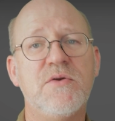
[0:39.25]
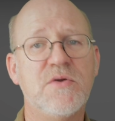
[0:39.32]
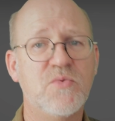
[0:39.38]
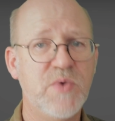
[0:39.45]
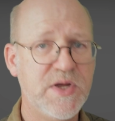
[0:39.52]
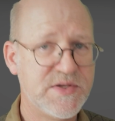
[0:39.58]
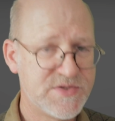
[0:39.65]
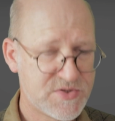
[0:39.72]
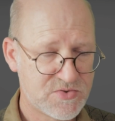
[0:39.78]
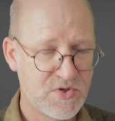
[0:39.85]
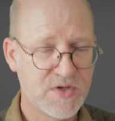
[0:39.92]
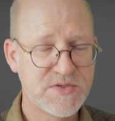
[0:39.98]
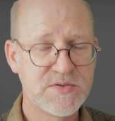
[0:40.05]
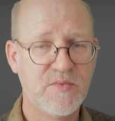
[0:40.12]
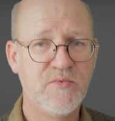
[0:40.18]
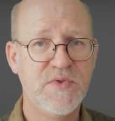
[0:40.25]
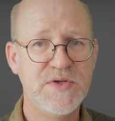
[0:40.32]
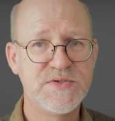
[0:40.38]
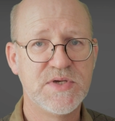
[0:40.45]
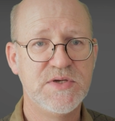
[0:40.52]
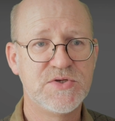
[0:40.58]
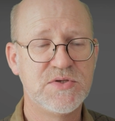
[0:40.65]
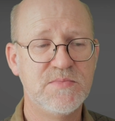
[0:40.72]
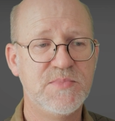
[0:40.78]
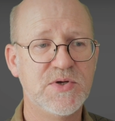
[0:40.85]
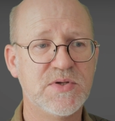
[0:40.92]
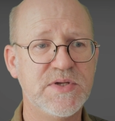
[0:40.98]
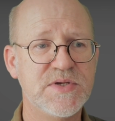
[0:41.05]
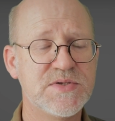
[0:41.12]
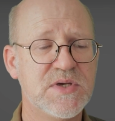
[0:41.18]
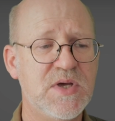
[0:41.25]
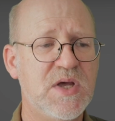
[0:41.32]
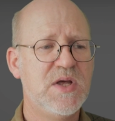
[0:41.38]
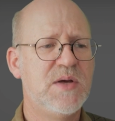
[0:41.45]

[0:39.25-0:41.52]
to reconstruct some of these ancient buildings.